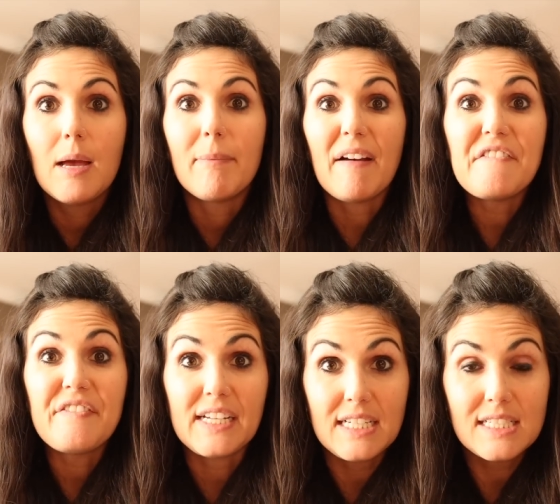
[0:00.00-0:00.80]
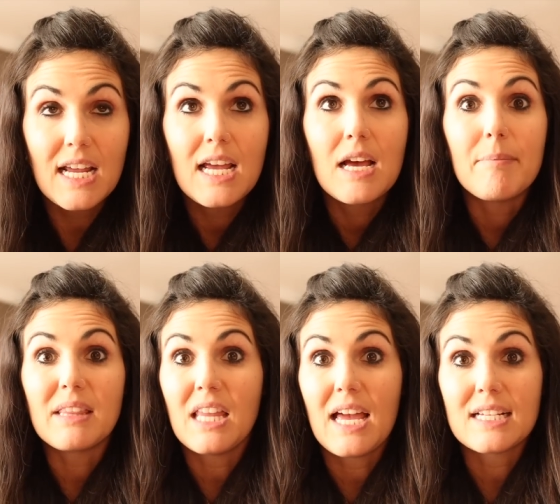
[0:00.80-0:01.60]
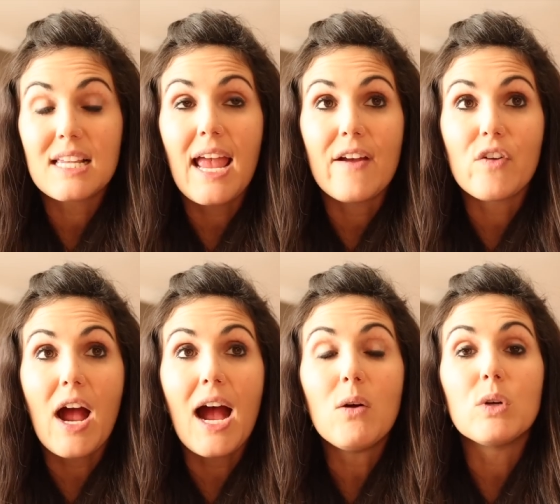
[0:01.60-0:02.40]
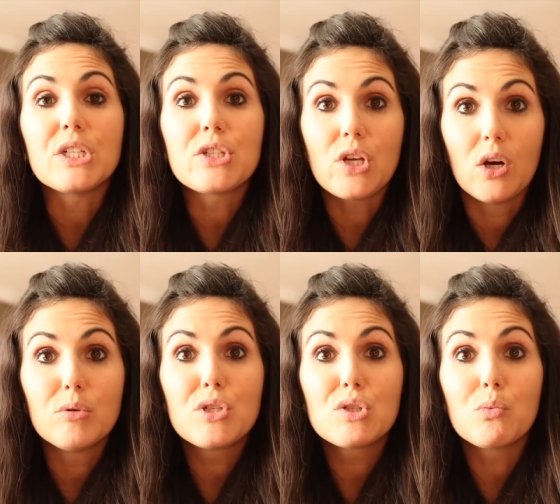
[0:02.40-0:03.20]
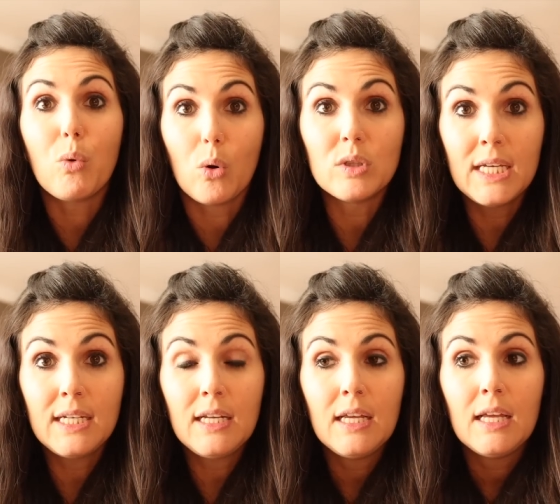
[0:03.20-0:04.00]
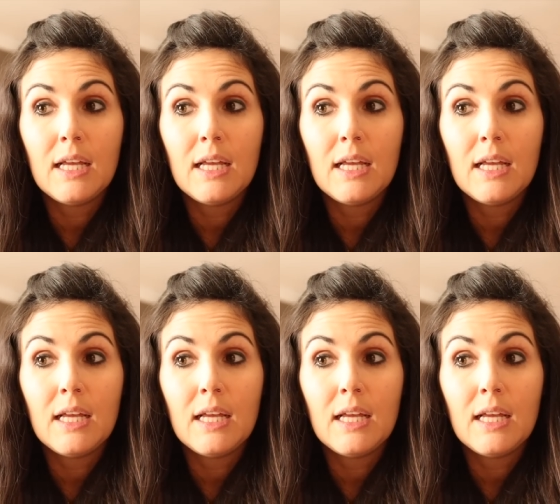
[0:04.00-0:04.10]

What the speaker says: my feet, my legs, I was so swollen